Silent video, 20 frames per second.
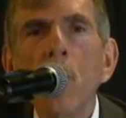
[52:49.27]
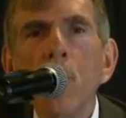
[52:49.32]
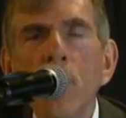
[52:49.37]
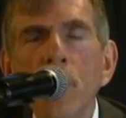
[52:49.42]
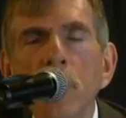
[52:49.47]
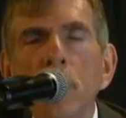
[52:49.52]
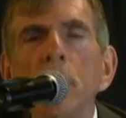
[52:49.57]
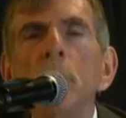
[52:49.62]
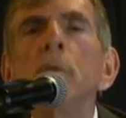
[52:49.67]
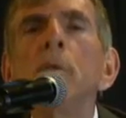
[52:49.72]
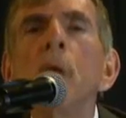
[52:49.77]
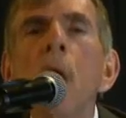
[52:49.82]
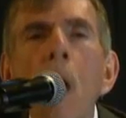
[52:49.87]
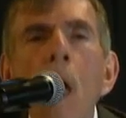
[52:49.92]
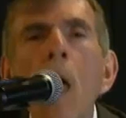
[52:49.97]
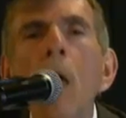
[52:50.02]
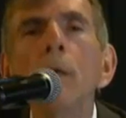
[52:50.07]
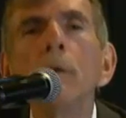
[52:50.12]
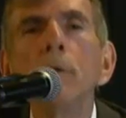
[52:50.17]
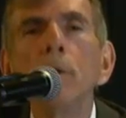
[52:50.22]
We did
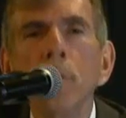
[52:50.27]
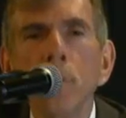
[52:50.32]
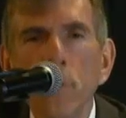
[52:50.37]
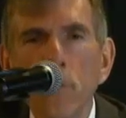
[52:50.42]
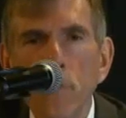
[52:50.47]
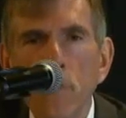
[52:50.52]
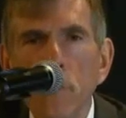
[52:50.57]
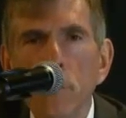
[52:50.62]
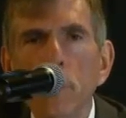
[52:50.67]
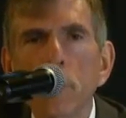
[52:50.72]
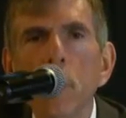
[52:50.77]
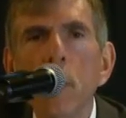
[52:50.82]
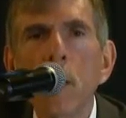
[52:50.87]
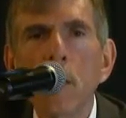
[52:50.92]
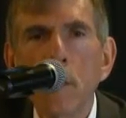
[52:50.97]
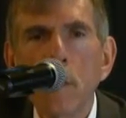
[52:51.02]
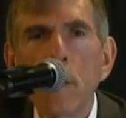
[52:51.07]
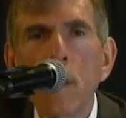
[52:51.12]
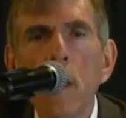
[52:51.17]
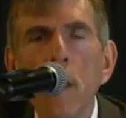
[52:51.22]
not use
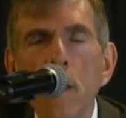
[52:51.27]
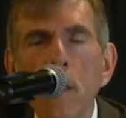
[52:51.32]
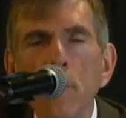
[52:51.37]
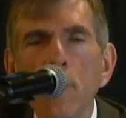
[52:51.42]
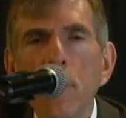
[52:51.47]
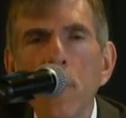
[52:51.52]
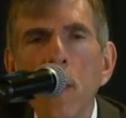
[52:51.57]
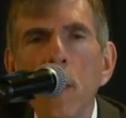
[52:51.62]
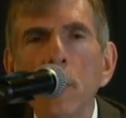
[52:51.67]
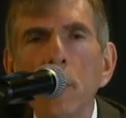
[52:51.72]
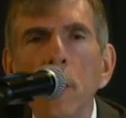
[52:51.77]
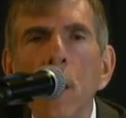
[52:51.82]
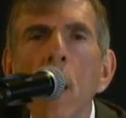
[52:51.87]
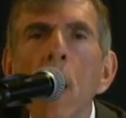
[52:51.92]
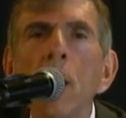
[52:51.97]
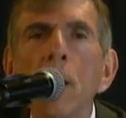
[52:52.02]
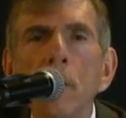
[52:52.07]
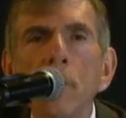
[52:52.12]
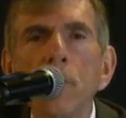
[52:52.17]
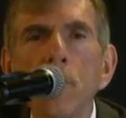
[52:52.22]
any kind of an ad
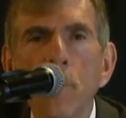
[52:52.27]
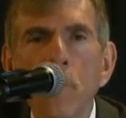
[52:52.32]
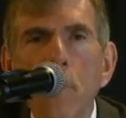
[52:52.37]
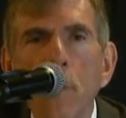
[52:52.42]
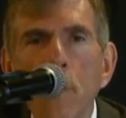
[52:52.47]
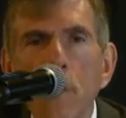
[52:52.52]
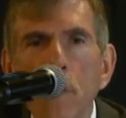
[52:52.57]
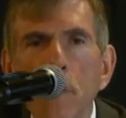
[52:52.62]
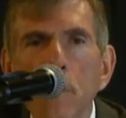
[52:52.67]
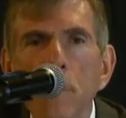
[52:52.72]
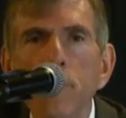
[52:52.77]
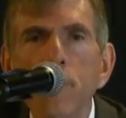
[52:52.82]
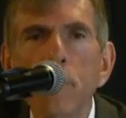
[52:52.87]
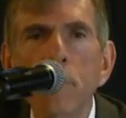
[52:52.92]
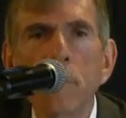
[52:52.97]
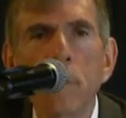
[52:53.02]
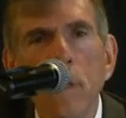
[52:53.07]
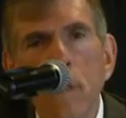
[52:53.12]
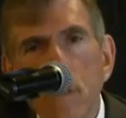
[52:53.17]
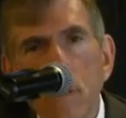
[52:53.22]
litem during this
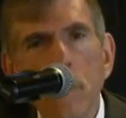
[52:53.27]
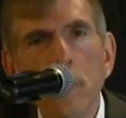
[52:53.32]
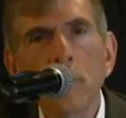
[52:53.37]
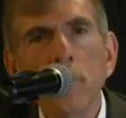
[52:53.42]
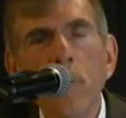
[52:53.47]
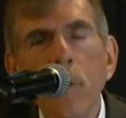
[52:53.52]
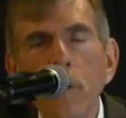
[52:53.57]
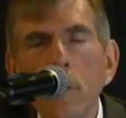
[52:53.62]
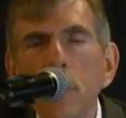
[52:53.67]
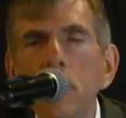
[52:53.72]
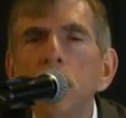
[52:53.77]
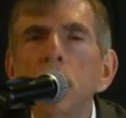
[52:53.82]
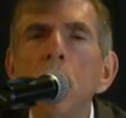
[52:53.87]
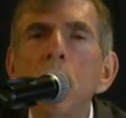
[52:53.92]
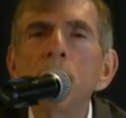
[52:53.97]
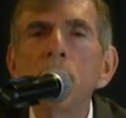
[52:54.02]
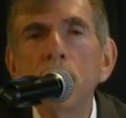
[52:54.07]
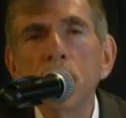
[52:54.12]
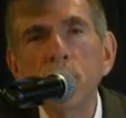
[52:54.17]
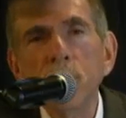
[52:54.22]
proceedings, but in
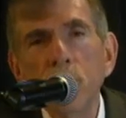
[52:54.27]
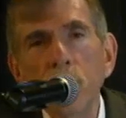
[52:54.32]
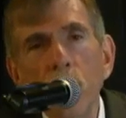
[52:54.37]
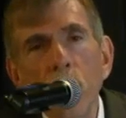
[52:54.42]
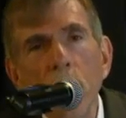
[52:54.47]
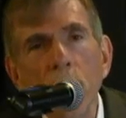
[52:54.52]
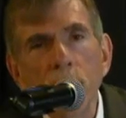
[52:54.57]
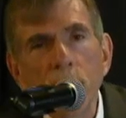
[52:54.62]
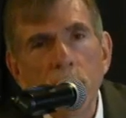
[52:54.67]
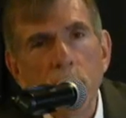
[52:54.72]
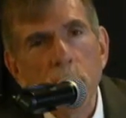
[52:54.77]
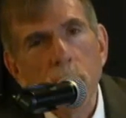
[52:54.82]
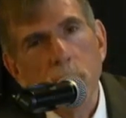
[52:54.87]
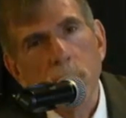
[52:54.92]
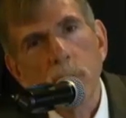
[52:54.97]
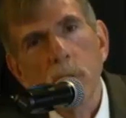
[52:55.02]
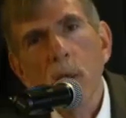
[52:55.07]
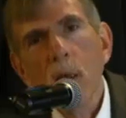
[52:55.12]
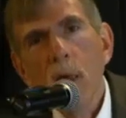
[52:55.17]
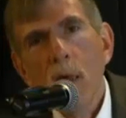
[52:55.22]
some
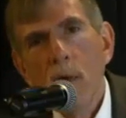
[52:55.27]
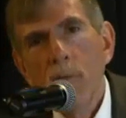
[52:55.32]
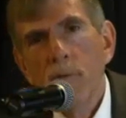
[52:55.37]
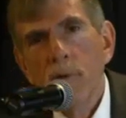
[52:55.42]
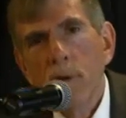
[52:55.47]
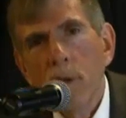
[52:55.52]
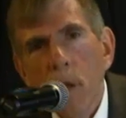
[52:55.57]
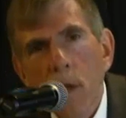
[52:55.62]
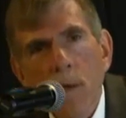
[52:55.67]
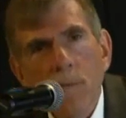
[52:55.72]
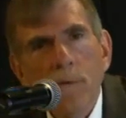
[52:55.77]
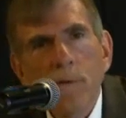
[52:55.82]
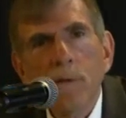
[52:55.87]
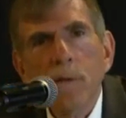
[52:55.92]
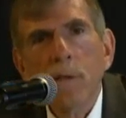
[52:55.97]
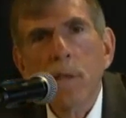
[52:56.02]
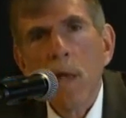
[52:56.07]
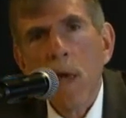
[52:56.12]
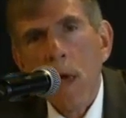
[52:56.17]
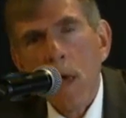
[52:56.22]
situations, if it comes
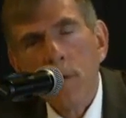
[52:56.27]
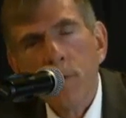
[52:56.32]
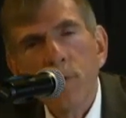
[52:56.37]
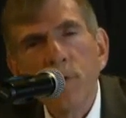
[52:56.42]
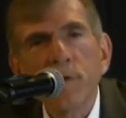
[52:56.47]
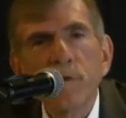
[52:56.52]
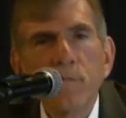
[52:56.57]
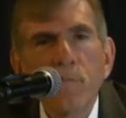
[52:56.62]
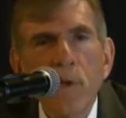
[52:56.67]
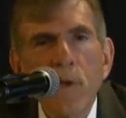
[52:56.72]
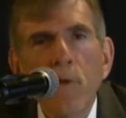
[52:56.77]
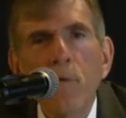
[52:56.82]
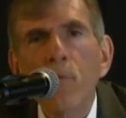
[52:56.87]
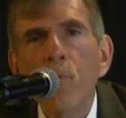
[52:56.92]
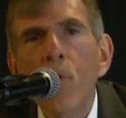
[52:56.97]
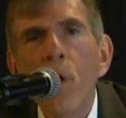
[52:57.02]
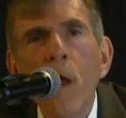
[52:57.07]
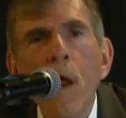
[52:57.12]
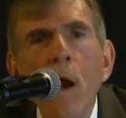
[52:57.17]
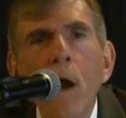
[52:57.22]
to that, just be
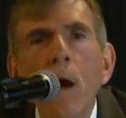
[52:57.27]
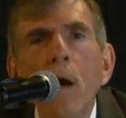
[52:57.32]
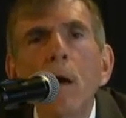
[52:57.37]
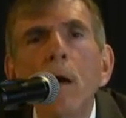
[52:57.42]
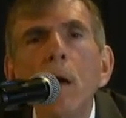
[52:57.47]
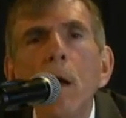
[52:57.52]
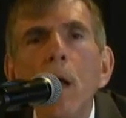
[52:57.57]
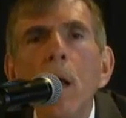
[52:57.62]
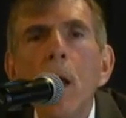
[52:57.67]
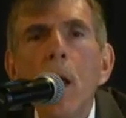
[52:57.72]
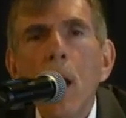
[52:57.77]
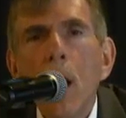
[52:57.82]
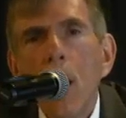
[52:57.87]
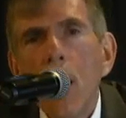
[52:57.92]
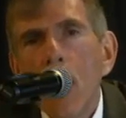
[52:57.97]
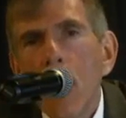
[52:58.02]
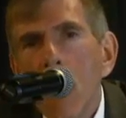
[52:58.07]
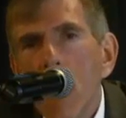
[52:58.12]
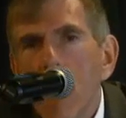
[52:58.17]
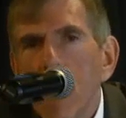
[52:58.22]
aware
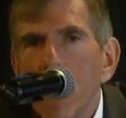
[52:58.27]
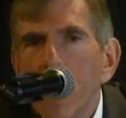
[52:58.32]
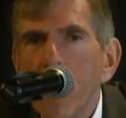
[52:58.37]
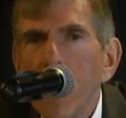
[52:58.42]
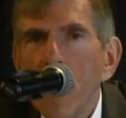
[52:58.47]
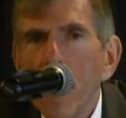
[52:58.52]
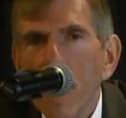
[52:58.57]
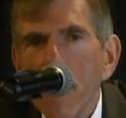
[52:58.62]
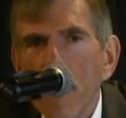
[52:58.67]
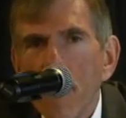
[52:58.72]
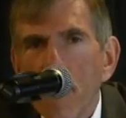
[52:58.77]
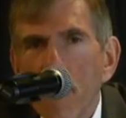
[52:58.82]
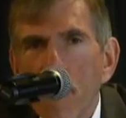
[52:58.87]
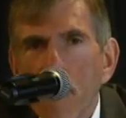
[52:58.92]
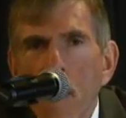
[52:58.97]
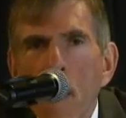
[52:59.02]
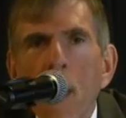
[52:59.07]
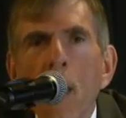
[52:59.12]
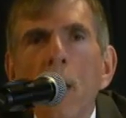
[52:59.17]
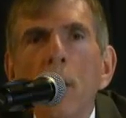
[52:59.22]

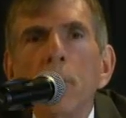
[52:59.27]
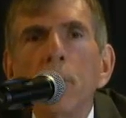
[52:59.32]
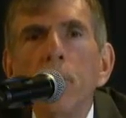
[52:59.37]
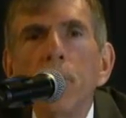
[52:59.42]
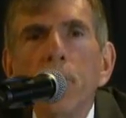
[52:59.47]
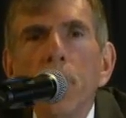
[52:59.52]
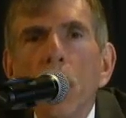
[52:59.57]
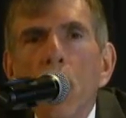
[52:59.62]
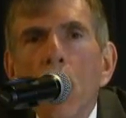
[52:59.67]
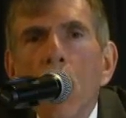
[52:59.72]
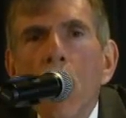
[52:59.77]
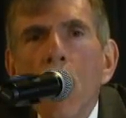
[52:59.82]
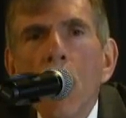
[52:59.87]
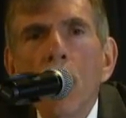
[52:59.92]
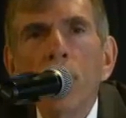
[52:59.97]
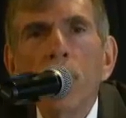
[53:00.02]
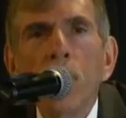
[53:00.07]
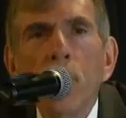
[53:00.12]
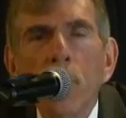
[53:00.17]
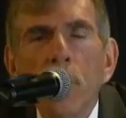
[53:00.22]
that
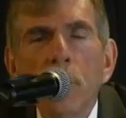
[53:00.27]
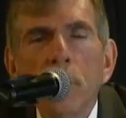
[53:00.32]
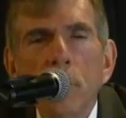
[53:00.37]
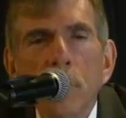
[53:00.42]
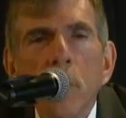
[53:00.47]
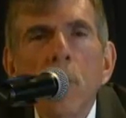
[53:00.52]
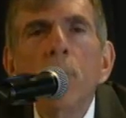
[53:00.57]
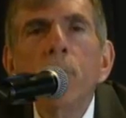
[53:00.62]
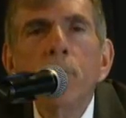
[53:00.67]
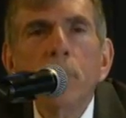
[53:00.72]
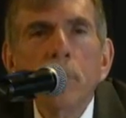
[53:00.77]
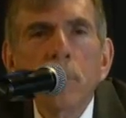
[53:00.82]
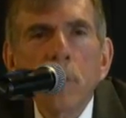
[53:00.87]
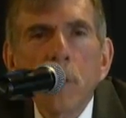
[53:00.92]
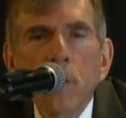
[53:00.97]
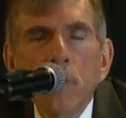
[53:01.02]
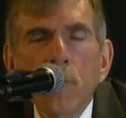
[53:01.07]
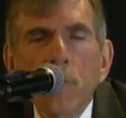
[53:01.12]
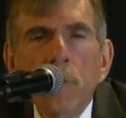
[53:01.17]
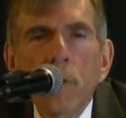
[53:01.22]
you can still
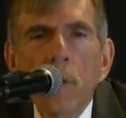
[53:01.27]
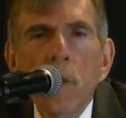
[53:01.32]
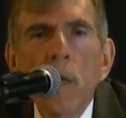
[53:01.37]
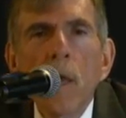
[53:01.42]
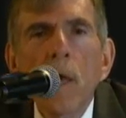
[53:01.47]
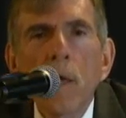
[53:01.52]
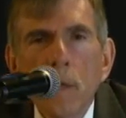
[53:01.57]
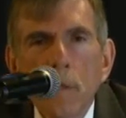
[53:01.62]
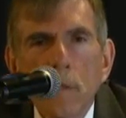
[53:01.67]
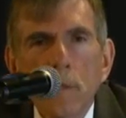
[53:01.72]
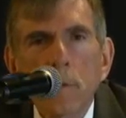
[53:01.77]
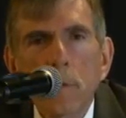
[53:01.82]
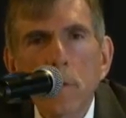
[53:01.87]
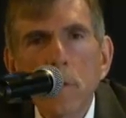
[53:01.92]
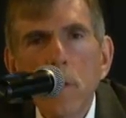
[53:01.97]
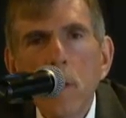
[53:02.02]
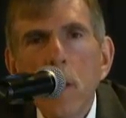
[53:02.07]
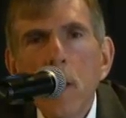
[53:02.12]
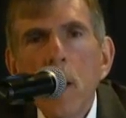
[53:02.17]
proceed with the case.